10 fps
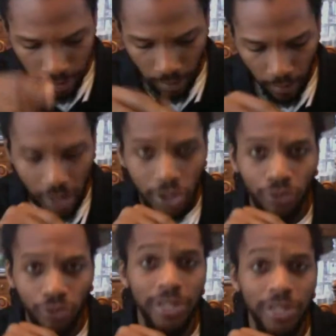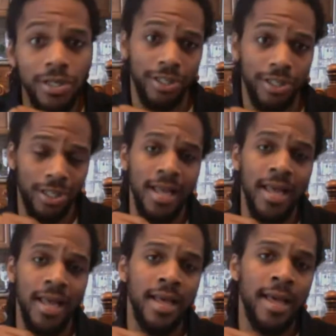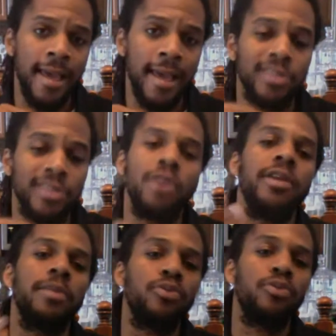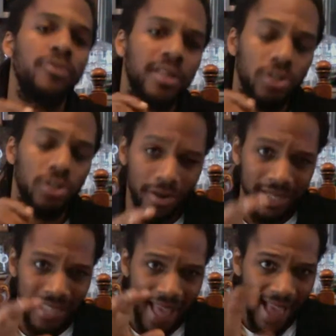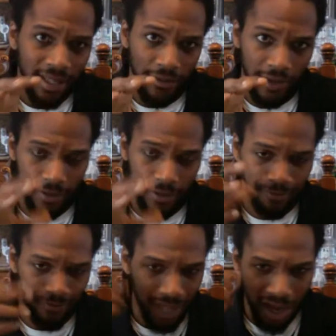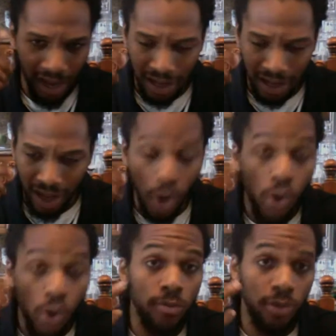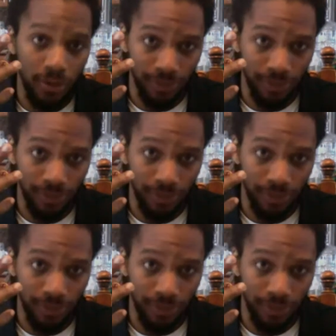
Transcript: So research has already proven that stories activate a hormone